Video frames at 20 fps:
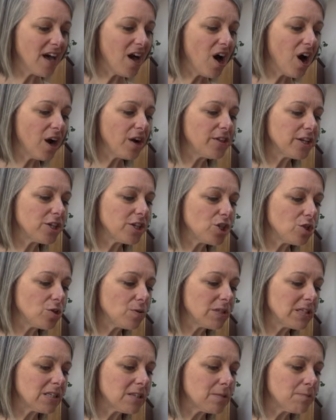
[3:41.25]
are that you
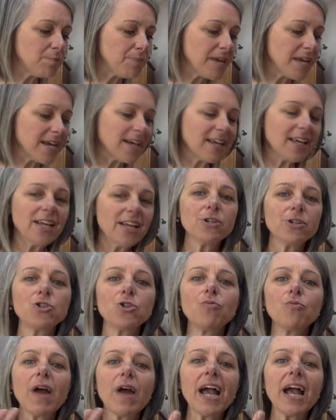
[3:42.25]
speak
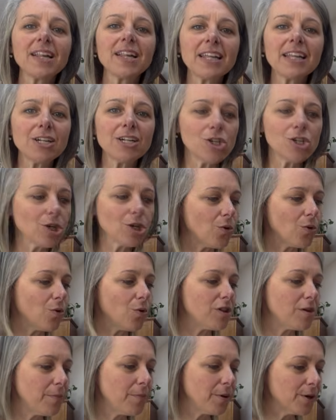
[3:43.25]
directly to
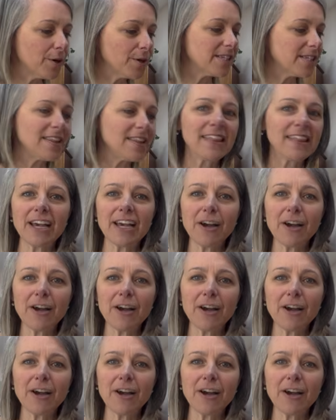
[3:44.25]
the person, thing,